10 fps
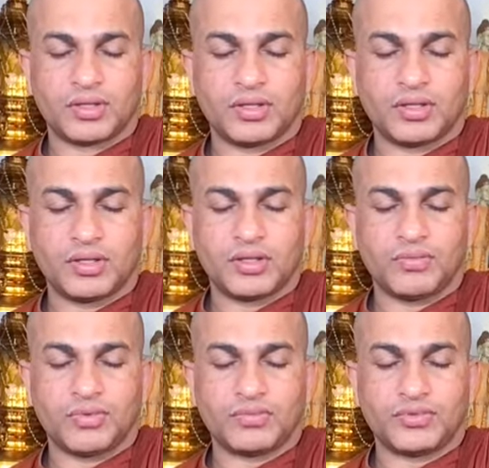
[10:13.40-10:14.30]
and
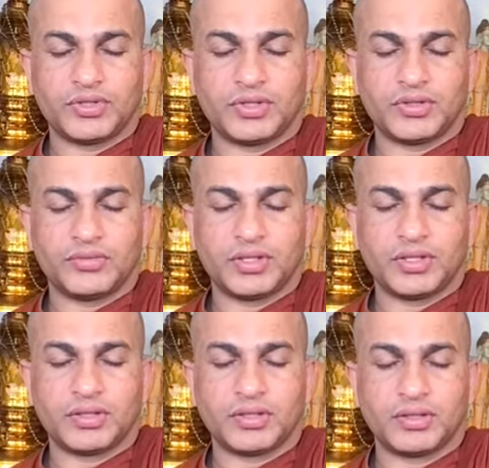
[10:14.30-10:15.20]
keep
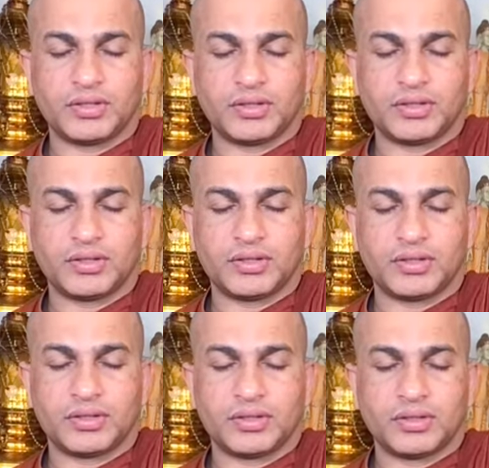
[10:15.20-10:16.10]
observing
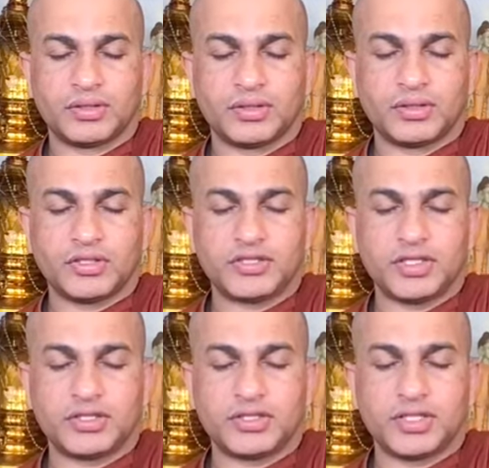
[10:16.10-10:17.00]
the
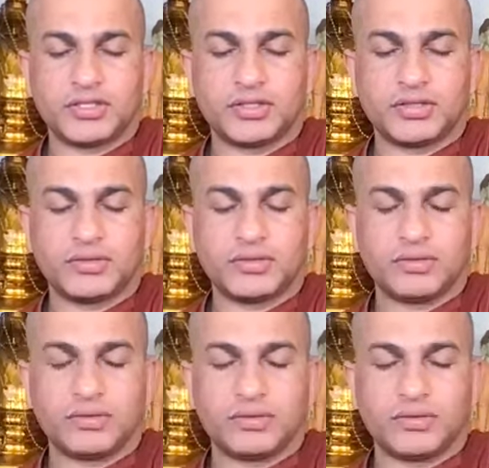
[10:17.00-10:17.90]

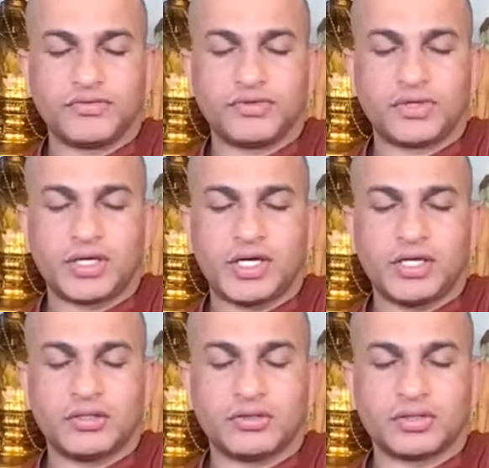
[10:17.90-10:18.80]
sensation of your
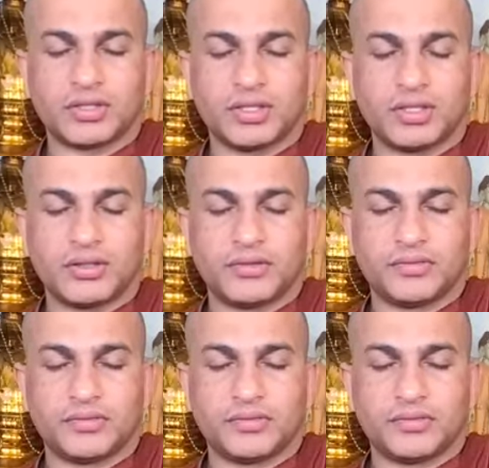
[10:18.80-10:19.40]
right nostril.